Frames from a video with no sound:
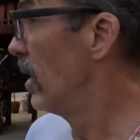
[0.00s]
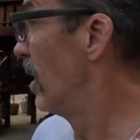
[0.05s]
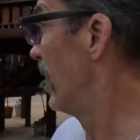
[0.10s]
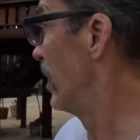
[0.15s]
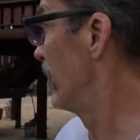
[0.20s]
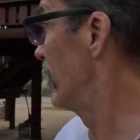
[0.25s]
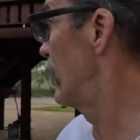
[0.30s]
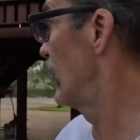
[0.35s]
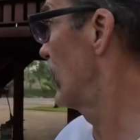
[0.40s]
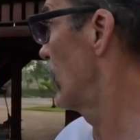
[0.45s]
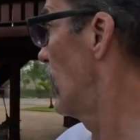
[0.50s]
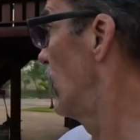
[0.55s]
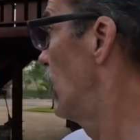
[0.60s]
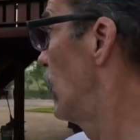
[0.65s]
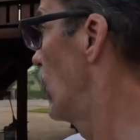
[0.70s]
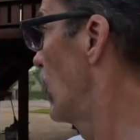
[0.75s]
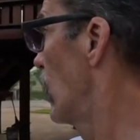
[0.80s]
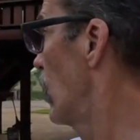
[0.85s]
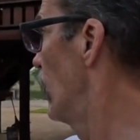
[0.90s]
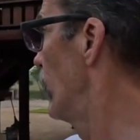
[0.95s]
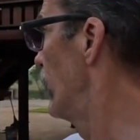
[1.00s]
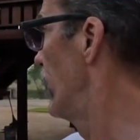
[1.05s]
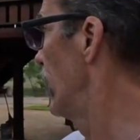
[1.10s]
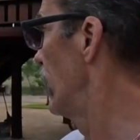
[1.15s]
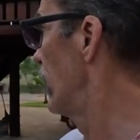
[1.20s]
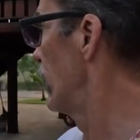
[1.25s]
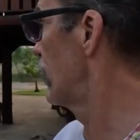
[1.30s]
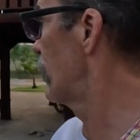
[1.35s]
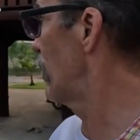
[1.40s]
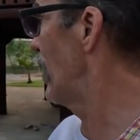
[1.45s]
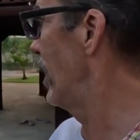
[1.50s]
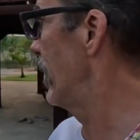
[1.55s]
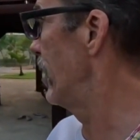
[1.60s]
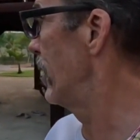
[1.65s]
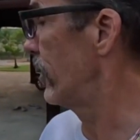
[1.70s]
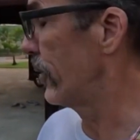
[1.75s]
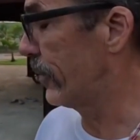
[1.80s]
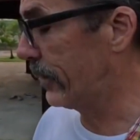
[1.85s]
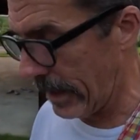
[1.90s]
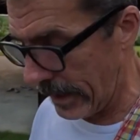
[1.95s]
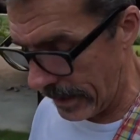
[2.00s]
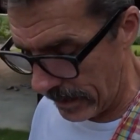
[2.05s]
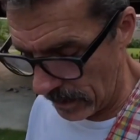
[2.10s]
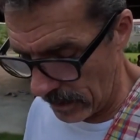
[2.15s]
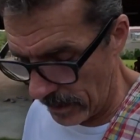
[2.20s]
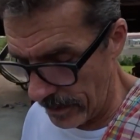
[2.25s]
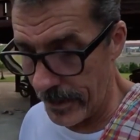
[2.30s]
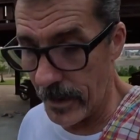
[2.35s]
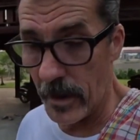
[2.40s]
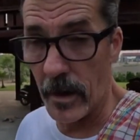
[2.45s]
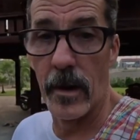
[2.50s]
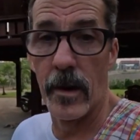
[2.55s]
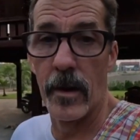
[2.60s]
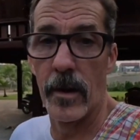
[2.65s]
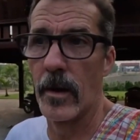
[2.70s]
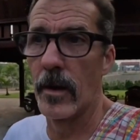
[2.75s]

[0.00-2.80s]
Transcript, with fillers: and you still got more over there there's probably another 10 on there